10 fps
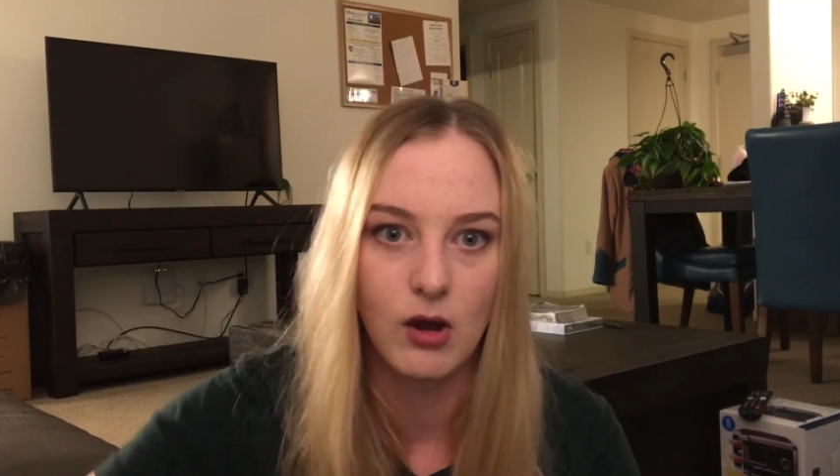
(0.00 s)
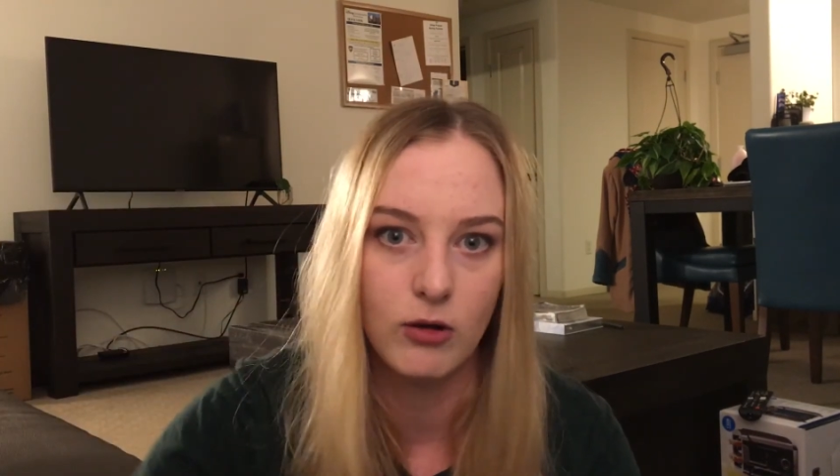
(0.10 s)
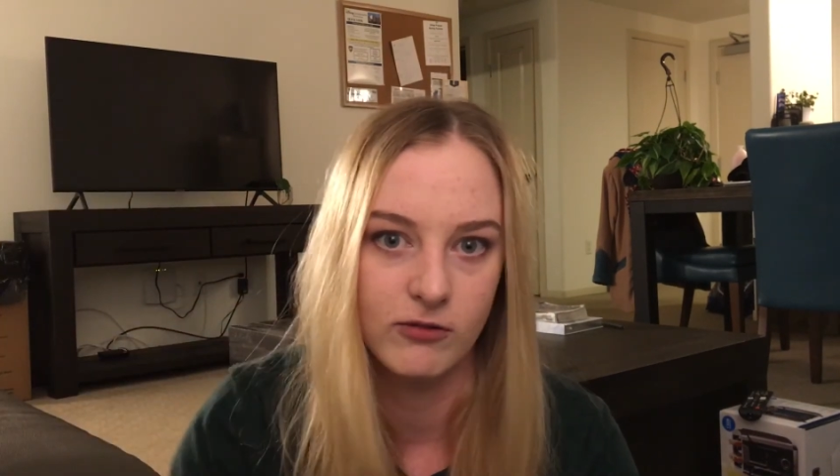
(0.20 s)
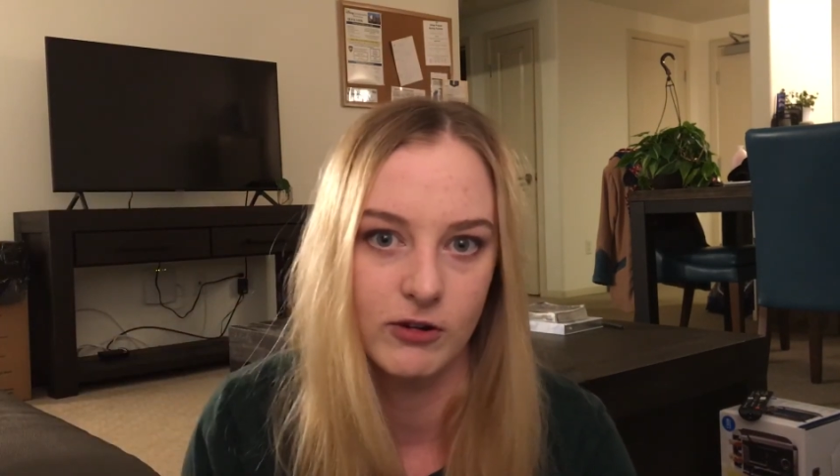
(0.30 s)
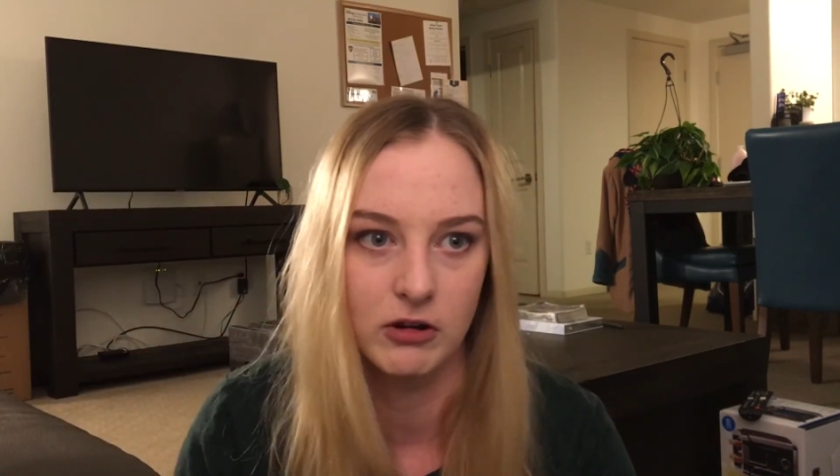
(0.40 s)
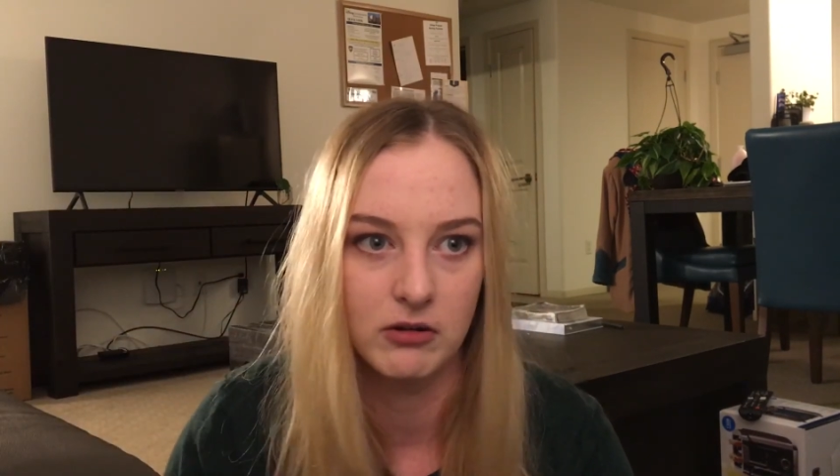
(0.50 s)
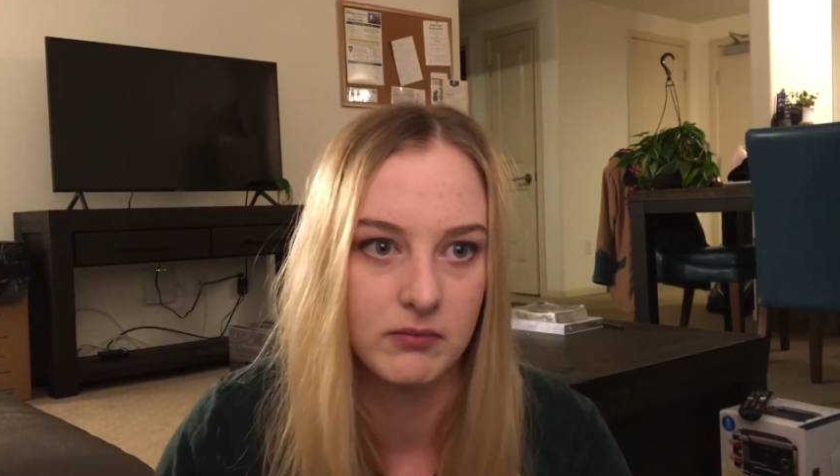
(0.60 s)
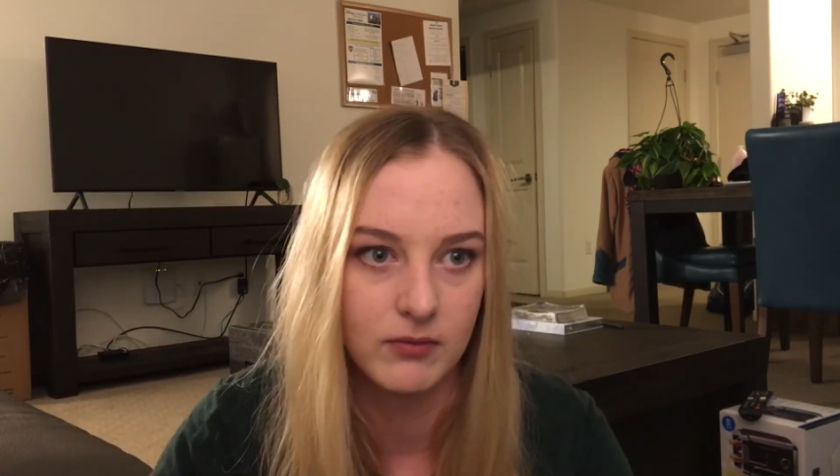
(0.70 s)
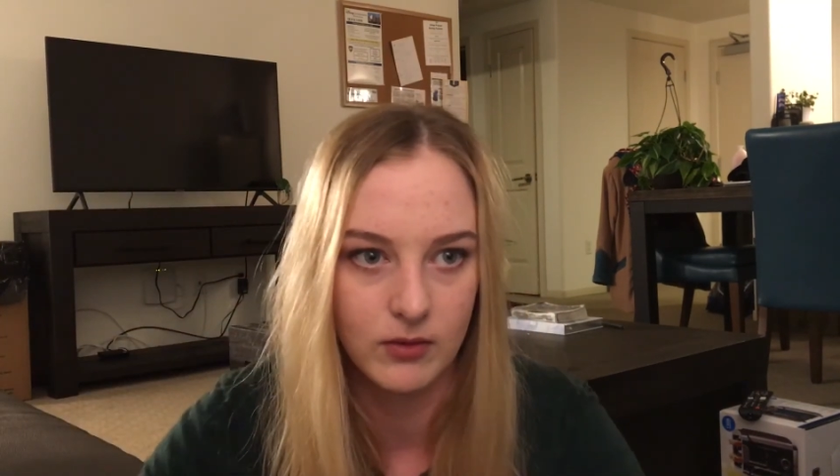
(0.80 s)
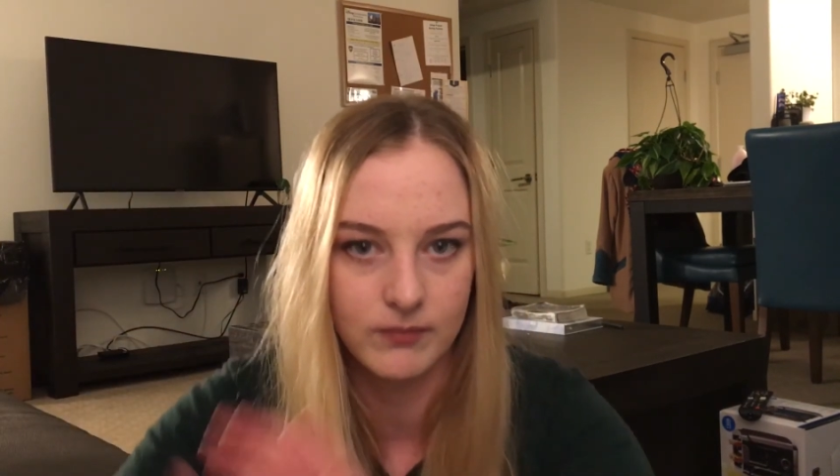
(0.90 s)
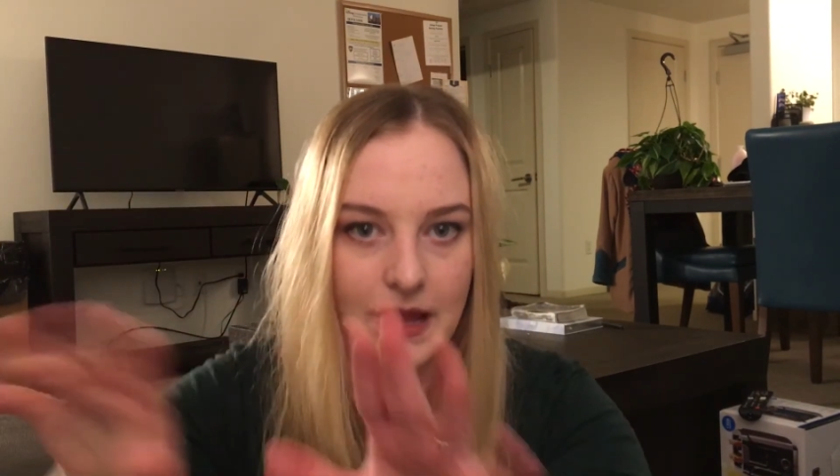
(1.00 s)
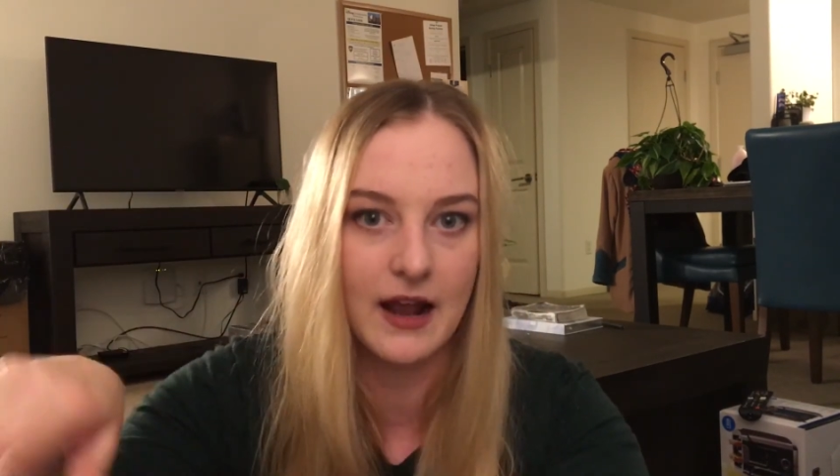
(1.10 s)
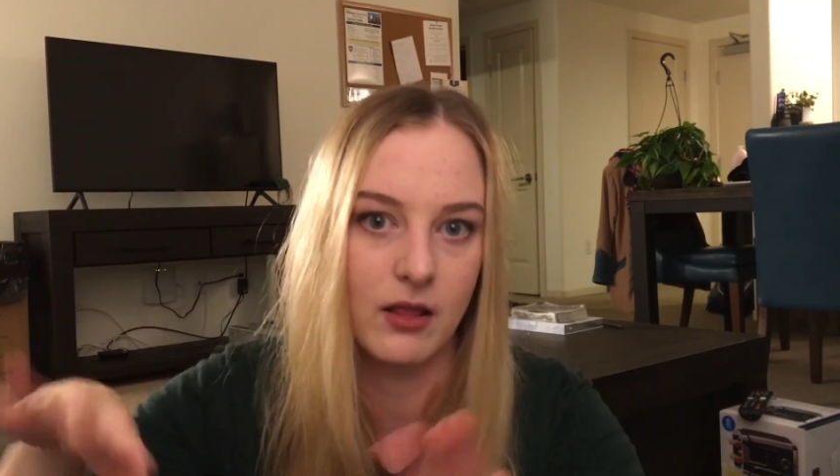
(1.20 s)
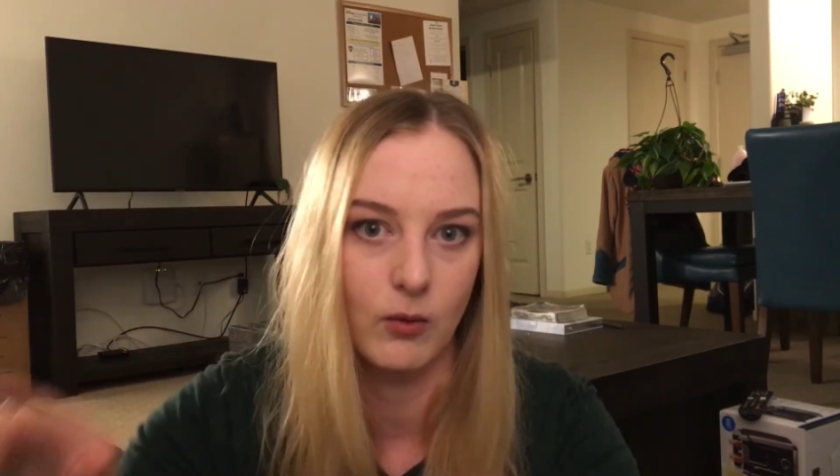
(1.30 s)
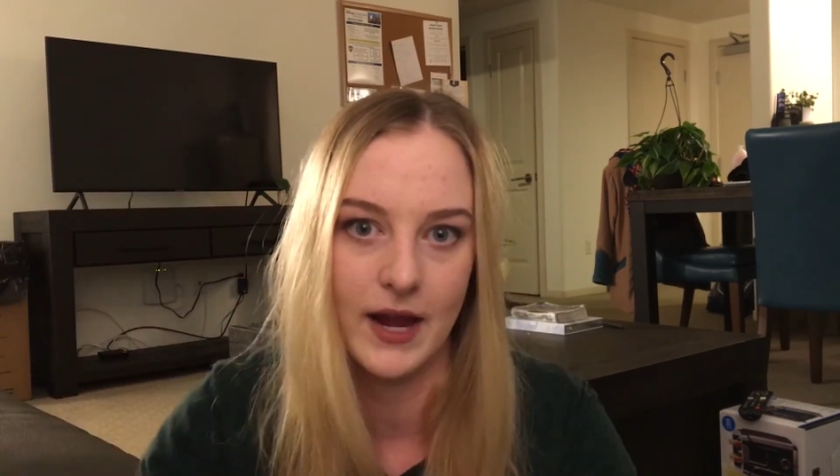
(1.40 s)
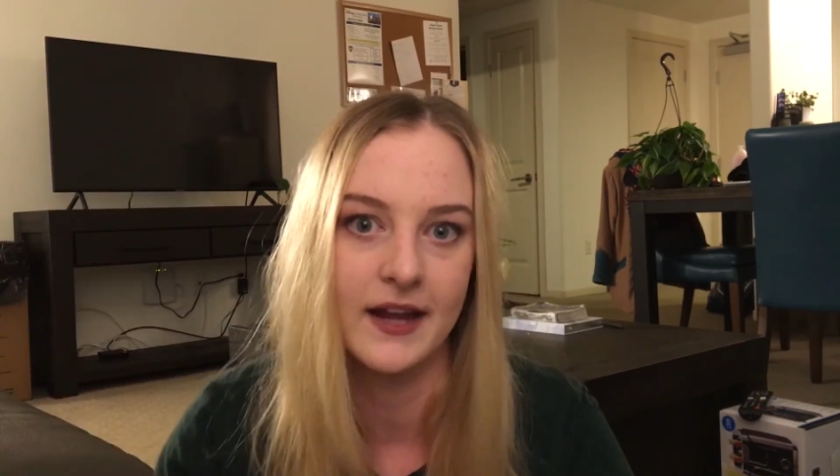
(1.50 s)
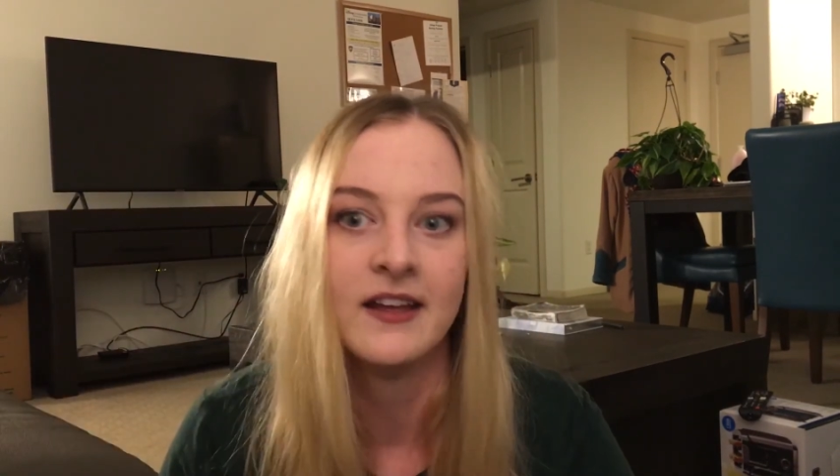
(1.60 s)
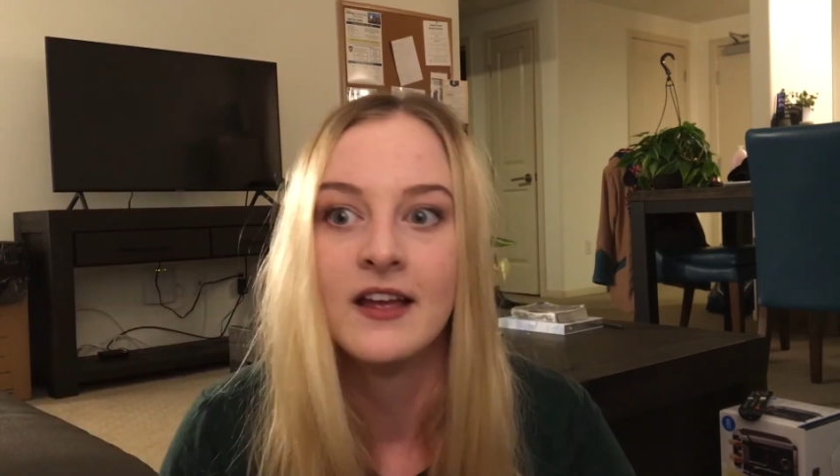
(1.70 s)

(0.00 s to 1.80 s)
over out of the way.